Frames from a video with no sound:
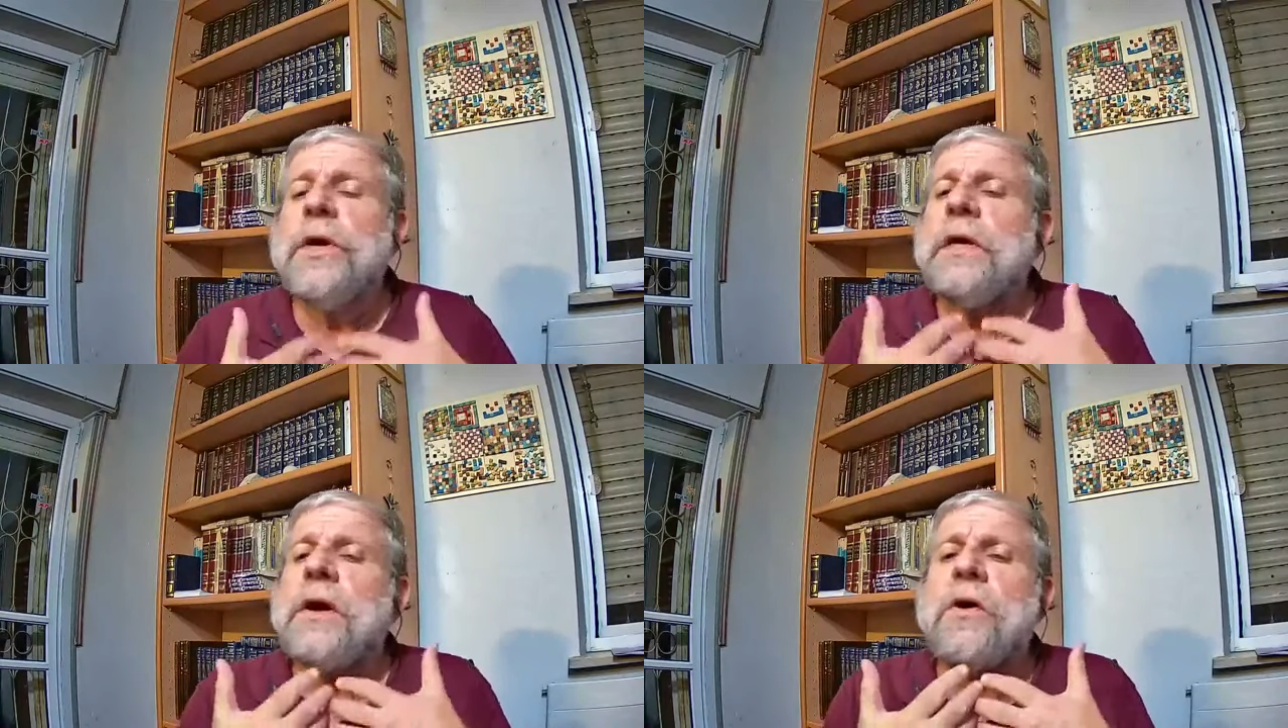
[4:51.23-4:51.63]

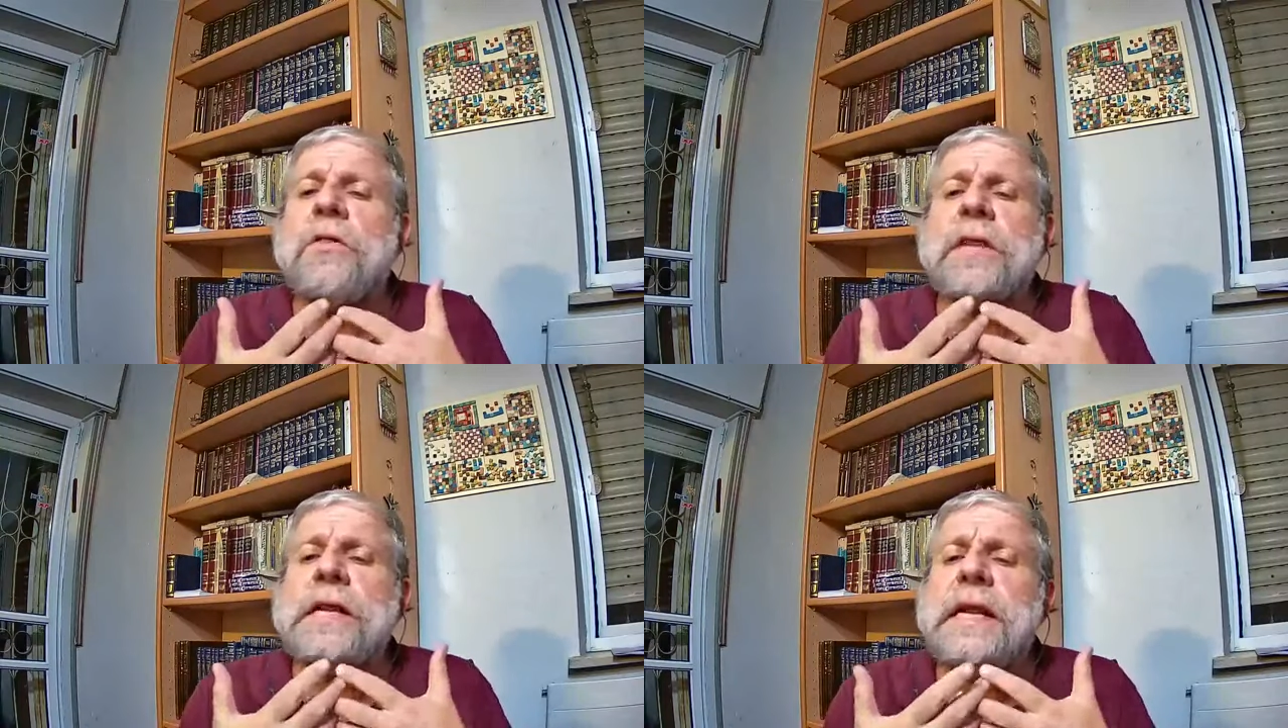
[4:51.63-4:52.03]
we
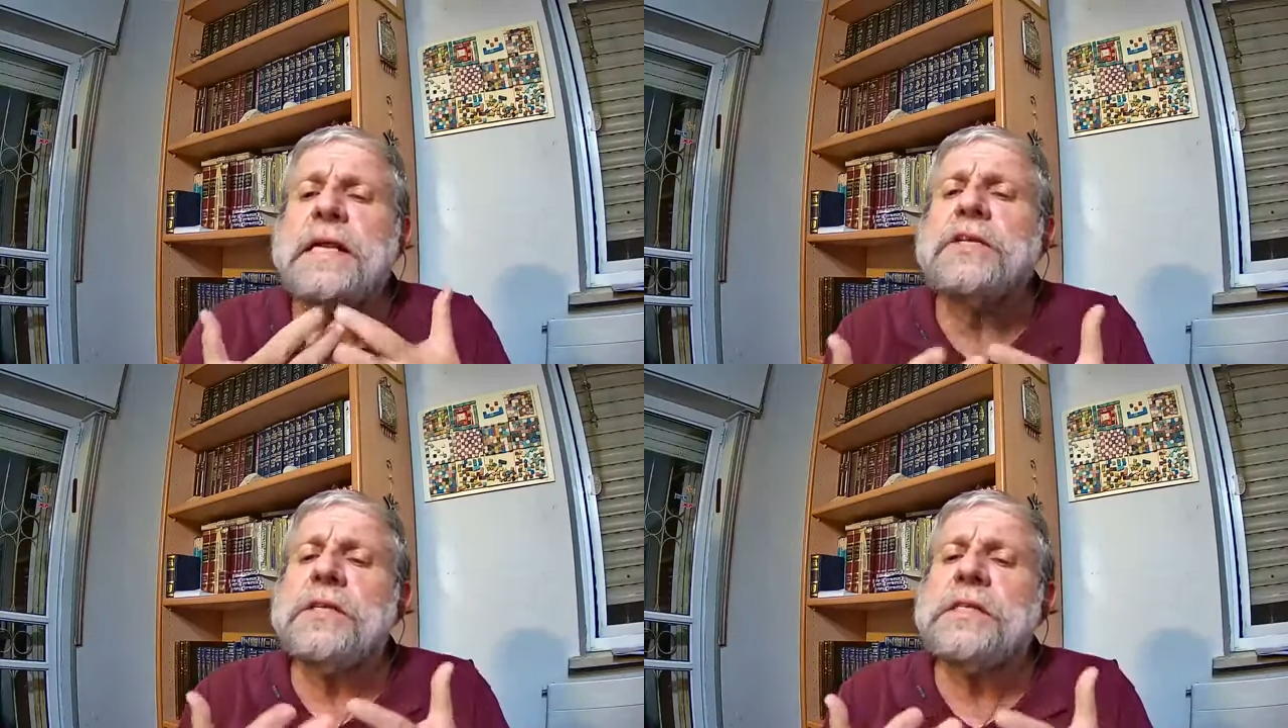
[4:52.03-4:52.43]
all the
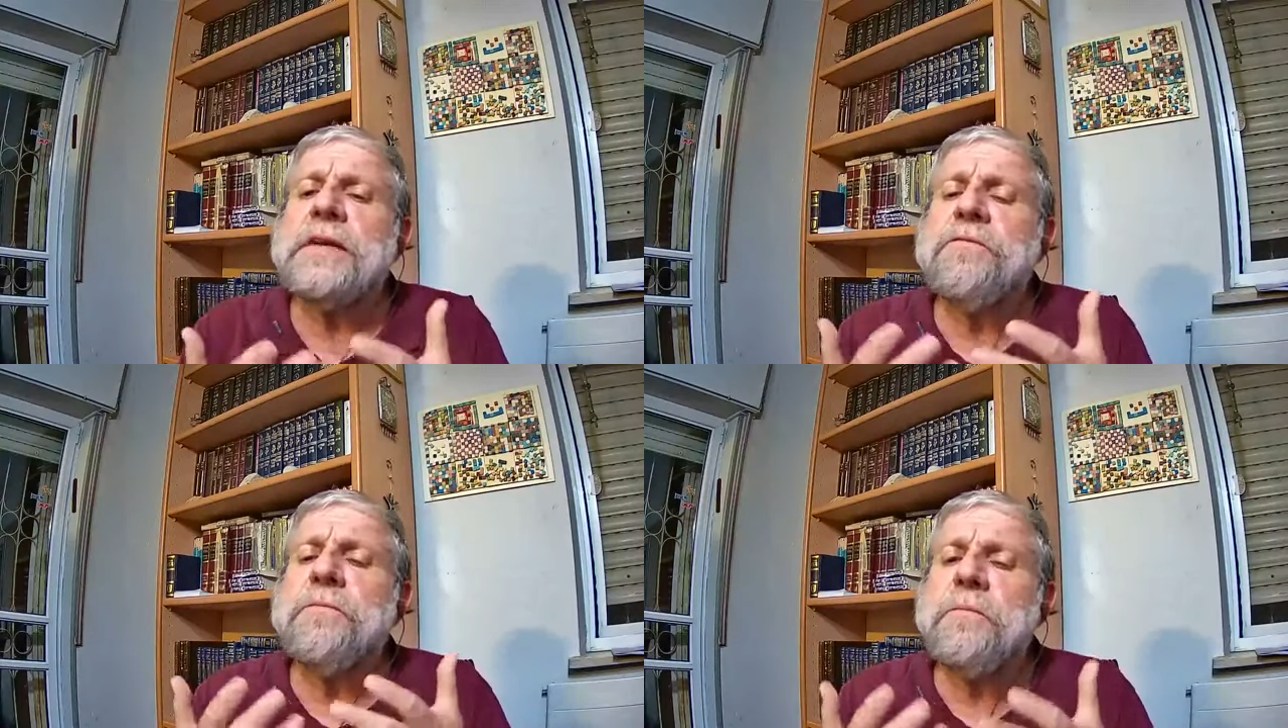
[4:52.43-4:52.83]

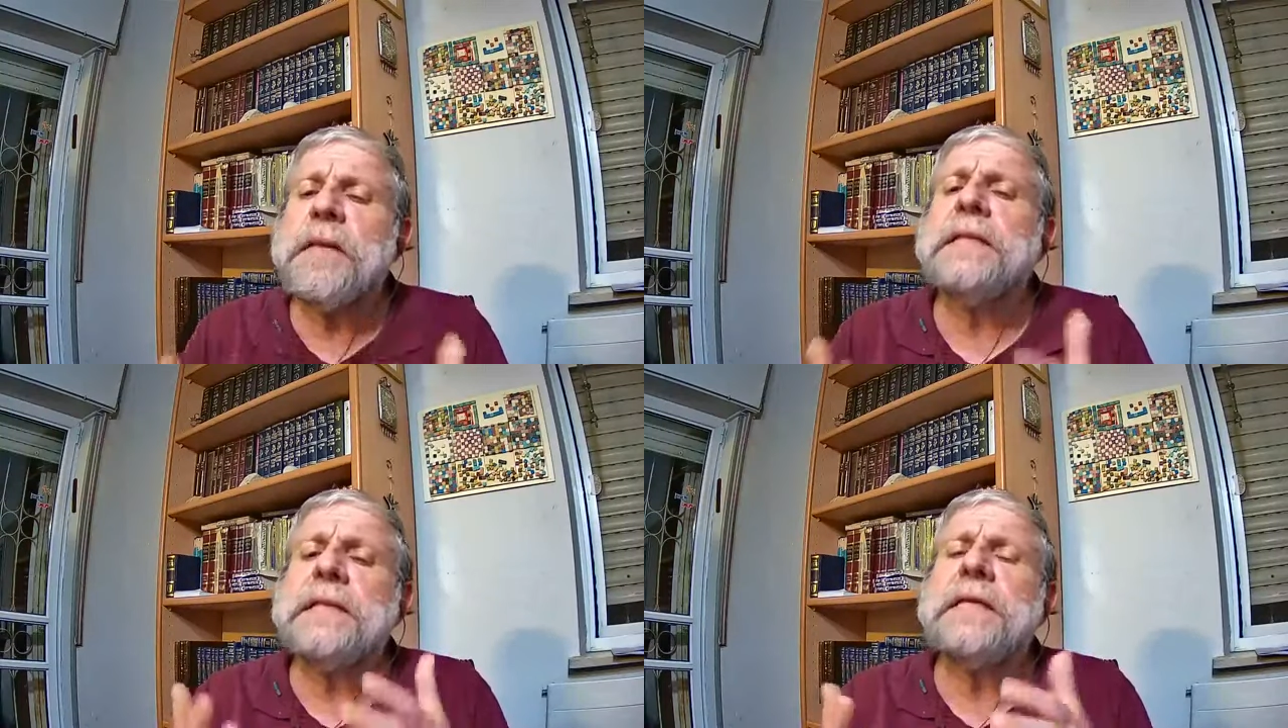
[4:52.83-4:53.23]
nations have
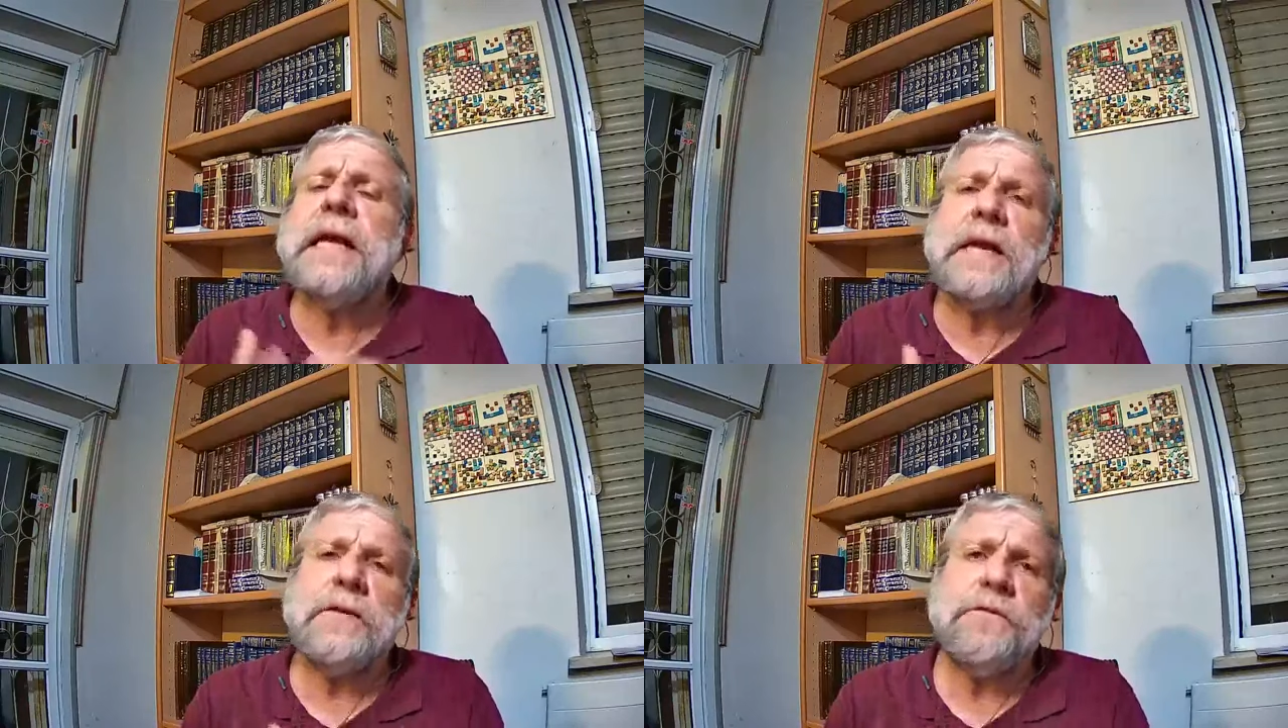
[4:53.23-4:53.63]

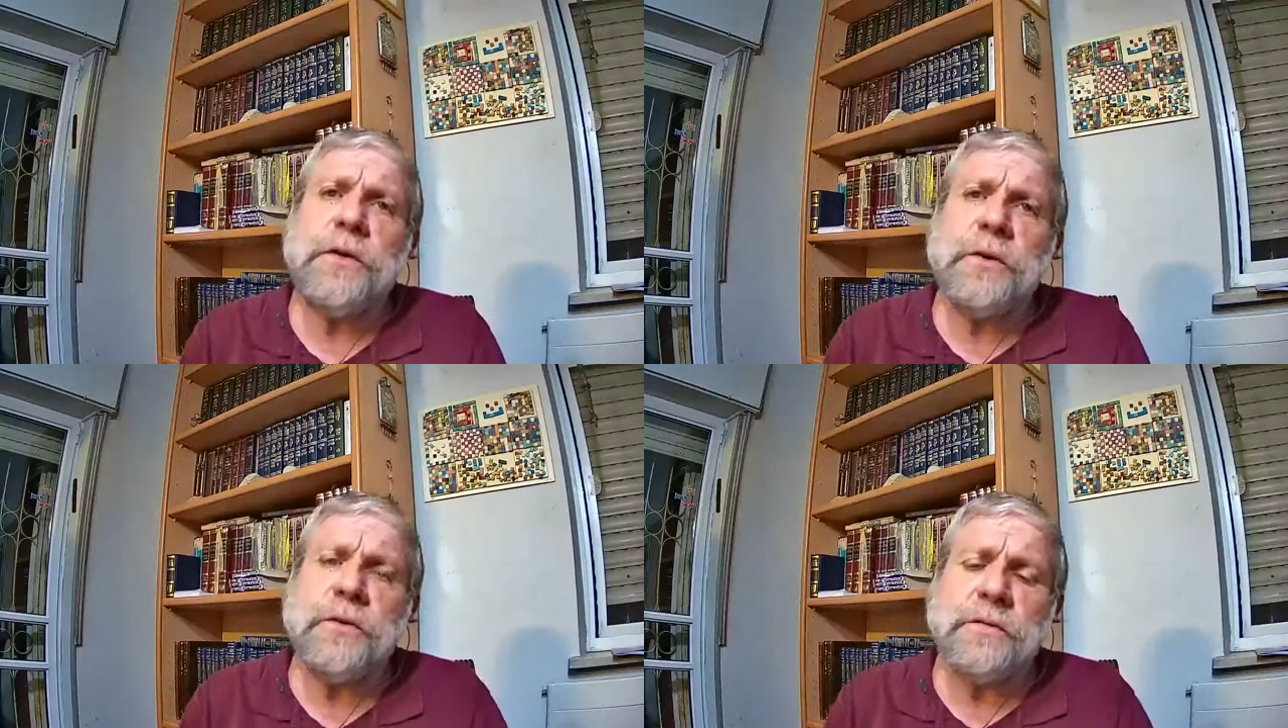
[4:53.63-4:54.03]
melted out
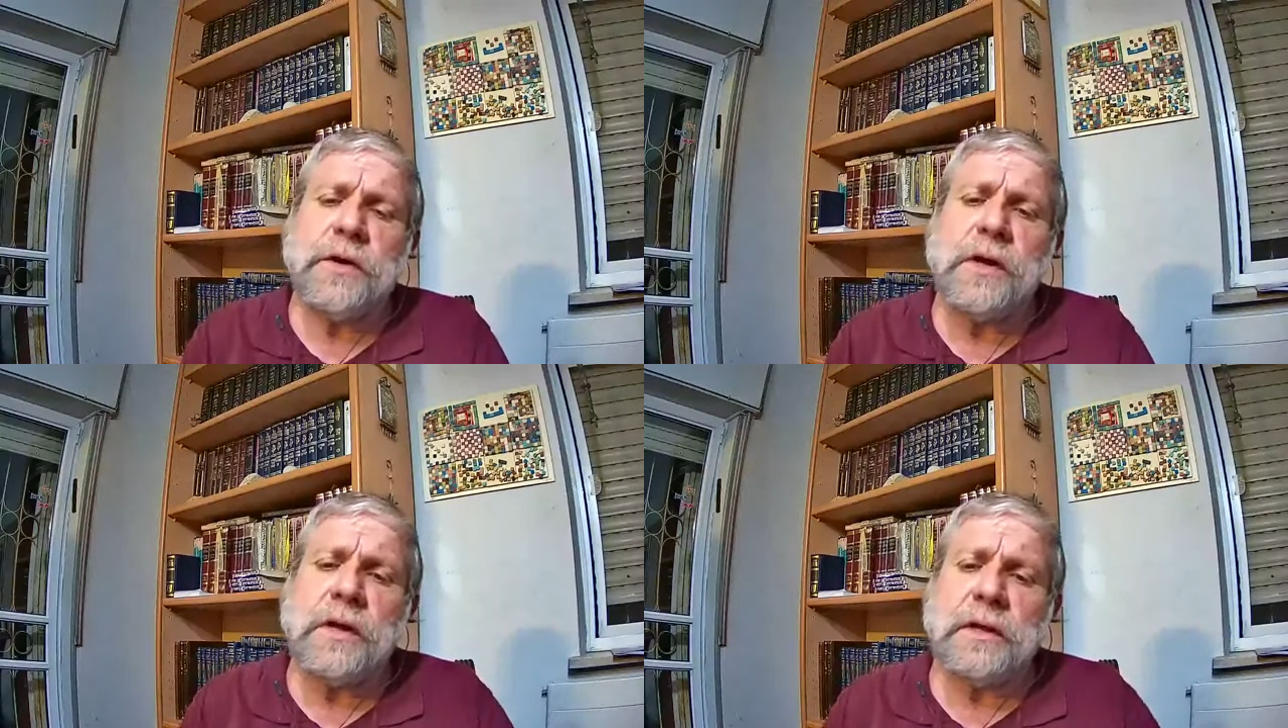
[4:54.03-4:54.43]
of fear
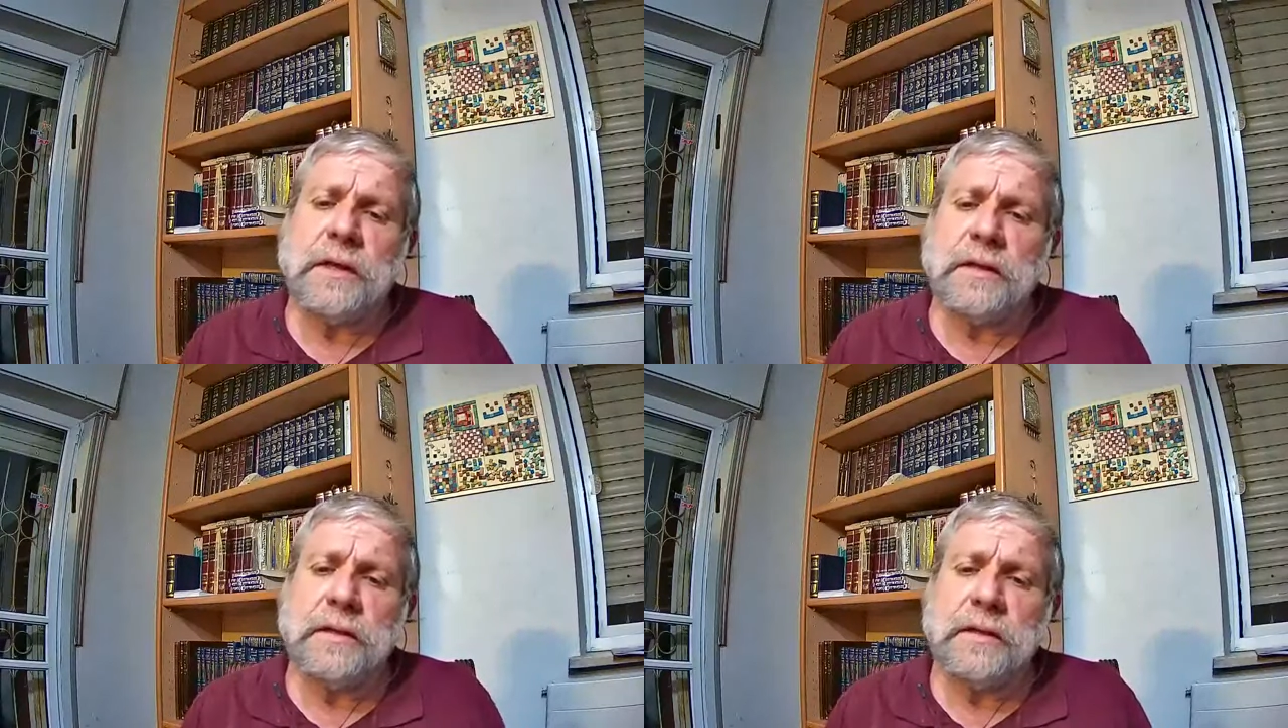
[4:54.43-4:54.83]
of
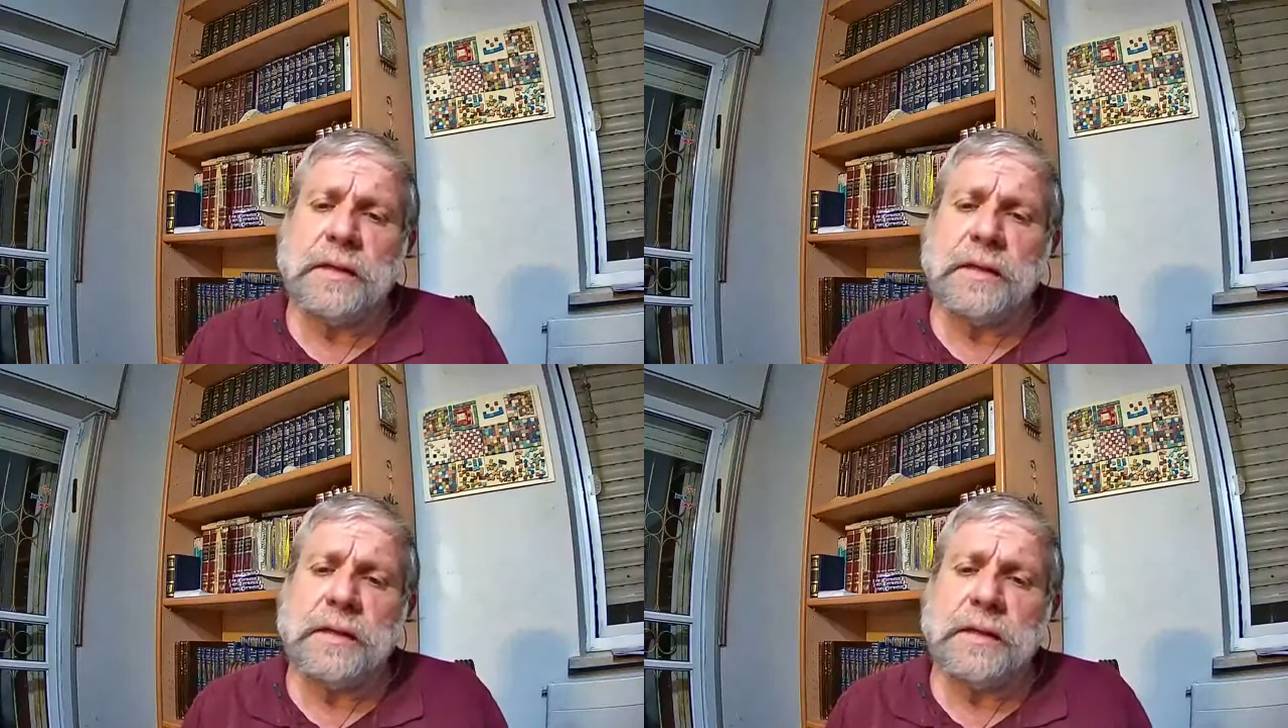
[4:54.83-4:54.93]
God.